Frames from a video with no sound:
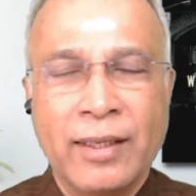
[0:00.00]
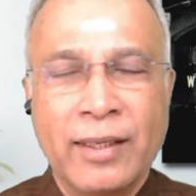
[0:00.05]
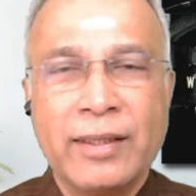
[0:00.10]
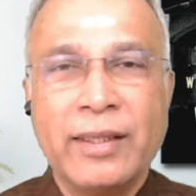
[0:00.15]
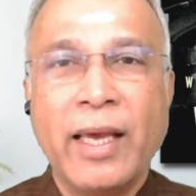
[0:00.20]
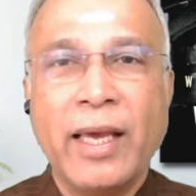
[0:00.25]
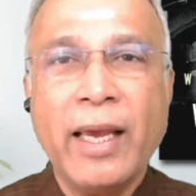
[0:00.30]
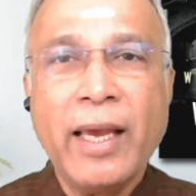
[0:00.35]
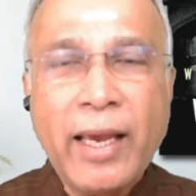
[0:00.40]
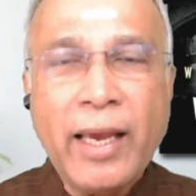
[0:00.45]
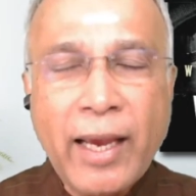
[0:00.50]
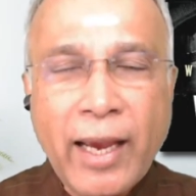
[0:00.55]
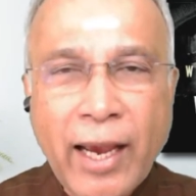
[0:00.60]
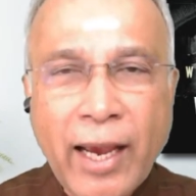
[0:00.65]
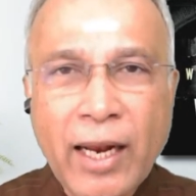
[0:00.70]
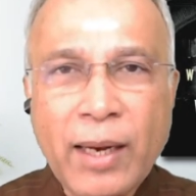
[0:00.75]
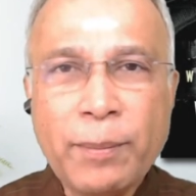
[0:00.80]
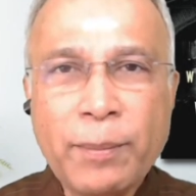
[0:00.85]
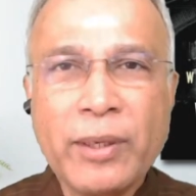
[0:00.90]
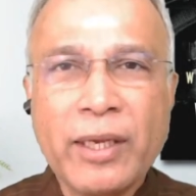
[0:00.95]
They
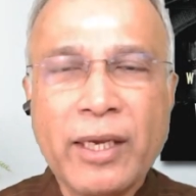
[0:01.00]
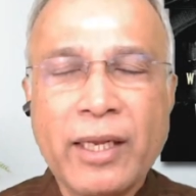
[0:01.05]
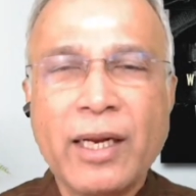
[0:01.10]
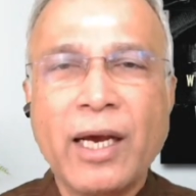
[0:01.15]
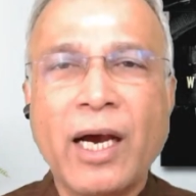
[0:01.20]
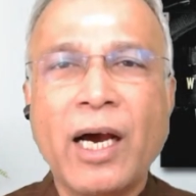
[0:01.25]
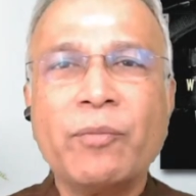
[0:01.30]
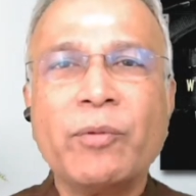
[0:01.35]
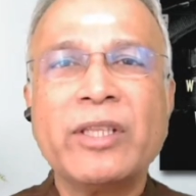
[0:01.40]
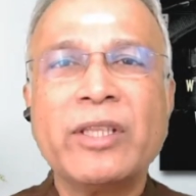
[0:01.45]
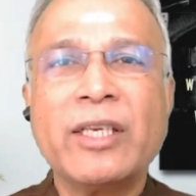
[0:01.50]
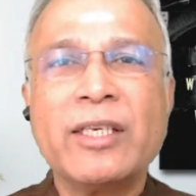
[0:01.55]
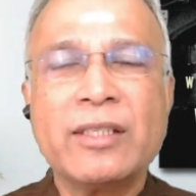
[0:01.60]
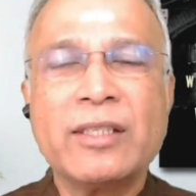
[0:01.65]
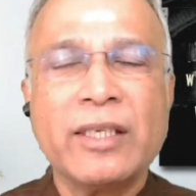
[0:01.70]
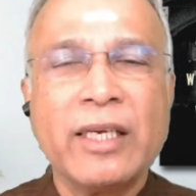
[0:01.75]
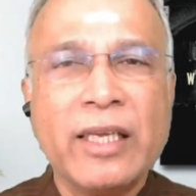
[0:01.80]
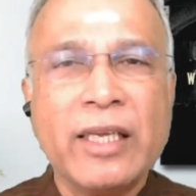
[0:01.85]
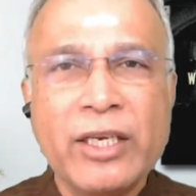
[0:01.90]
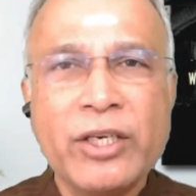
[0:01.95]
helped Iran with
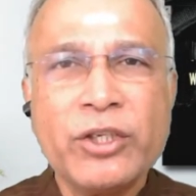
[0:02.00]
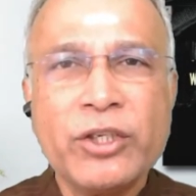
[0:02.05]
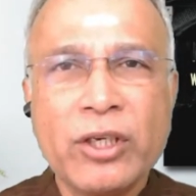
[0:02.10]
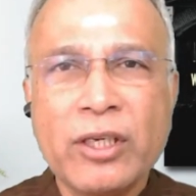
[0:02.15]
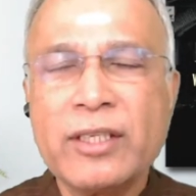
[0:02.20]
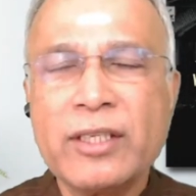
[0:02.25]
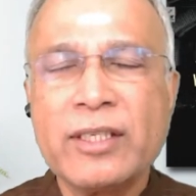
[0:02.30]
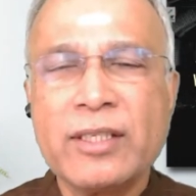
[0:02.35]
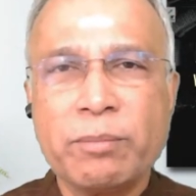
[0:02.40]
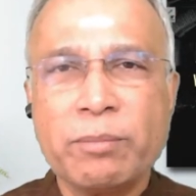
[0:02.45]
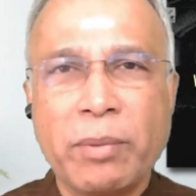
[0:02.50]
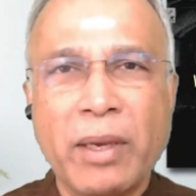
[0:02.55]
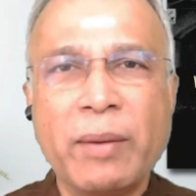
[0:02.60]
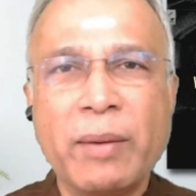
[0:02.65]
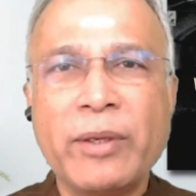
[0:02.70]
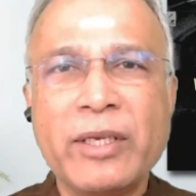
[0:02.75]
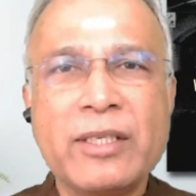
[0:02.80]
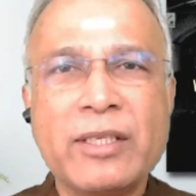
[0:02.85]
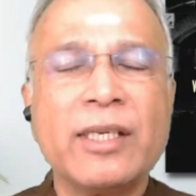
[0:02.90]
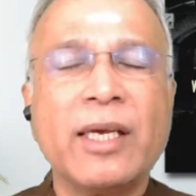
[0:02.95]
its initial
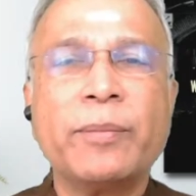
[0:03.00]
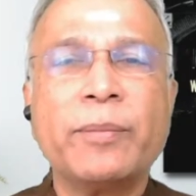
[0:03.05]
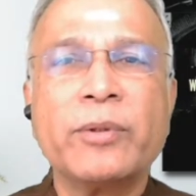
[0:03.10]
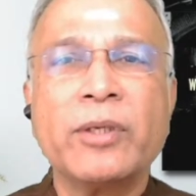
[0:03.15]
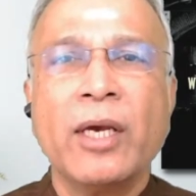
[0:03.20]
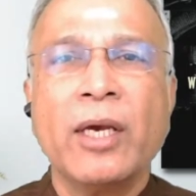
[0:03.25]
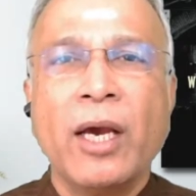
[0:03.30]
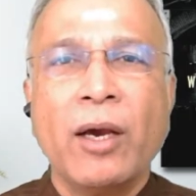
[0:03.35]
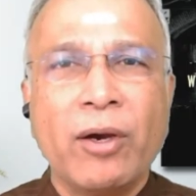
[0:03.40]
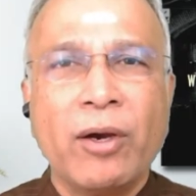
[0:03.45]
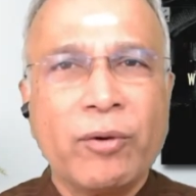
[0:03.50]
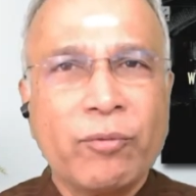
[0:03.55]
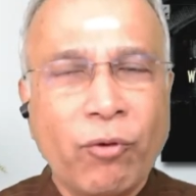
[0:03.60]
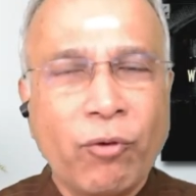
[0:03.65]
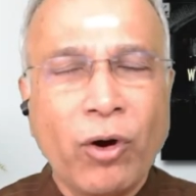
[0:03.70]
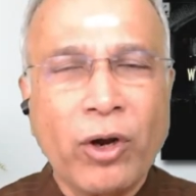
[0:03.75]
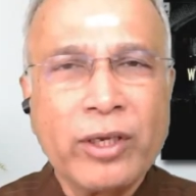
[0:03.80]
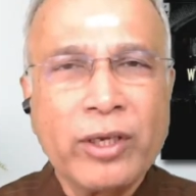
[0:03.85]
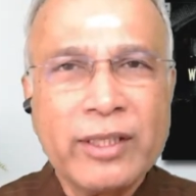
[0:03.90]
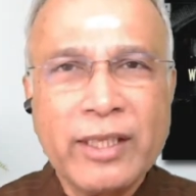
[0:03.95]
baby steps
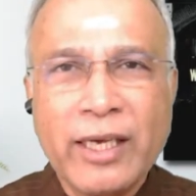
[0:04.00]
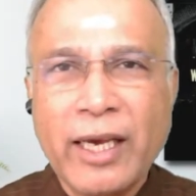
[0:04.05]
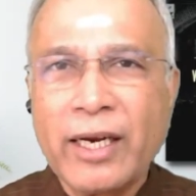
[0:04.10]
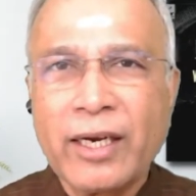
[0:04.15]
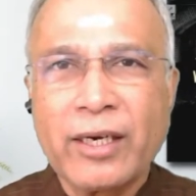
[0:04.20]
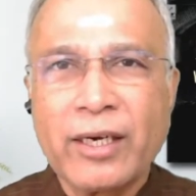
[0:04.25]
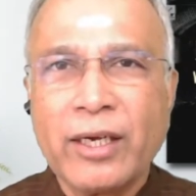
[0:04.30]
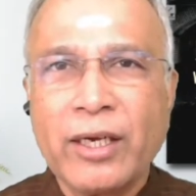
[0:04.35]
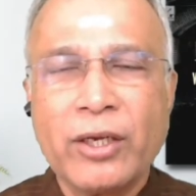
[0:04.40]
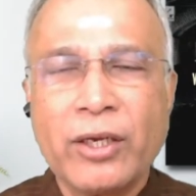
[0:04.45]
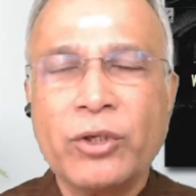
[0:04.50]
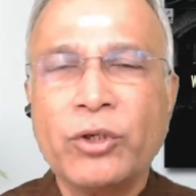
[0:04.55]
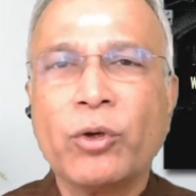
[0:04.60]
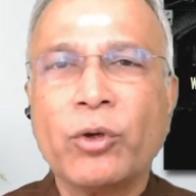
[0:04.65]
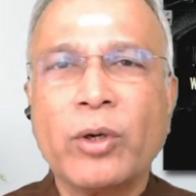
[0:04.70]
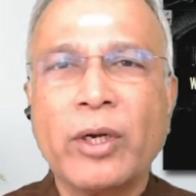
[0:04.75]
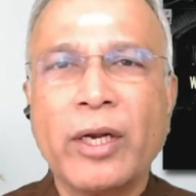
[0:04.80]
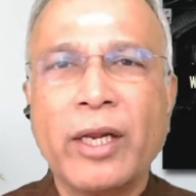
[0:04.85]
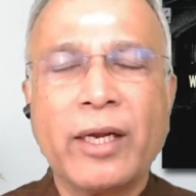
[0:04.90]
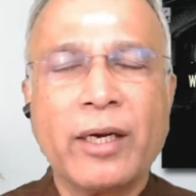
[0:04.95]
for their
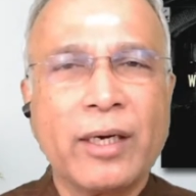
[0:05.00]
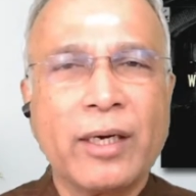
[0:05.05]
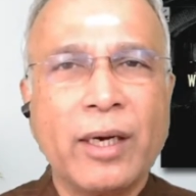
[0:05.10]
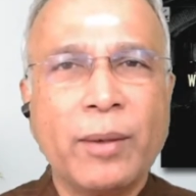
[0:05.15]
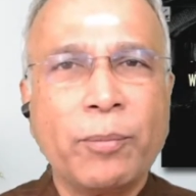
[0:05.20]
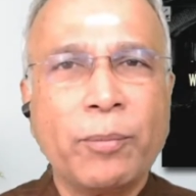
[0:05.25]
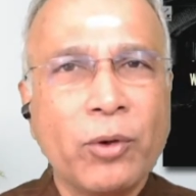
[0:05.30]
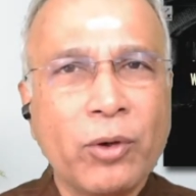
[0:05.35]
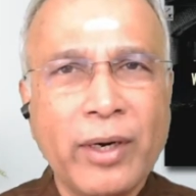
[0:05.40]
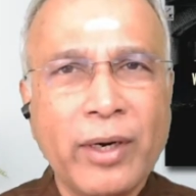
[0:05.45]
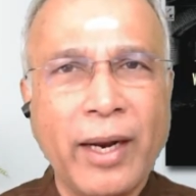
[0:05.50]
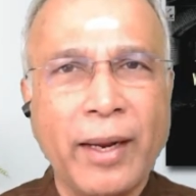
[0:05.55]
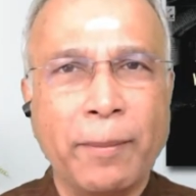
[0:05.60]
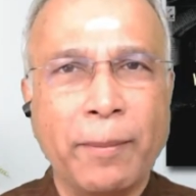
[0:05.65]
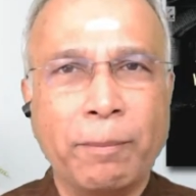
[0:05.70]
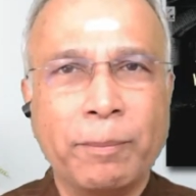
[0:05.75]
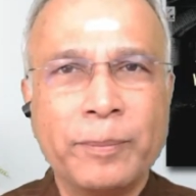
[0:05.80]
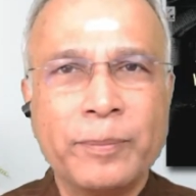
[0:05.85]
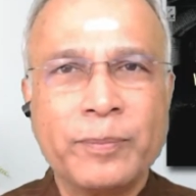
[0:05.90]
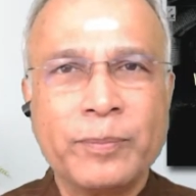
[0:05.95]
nuclear program.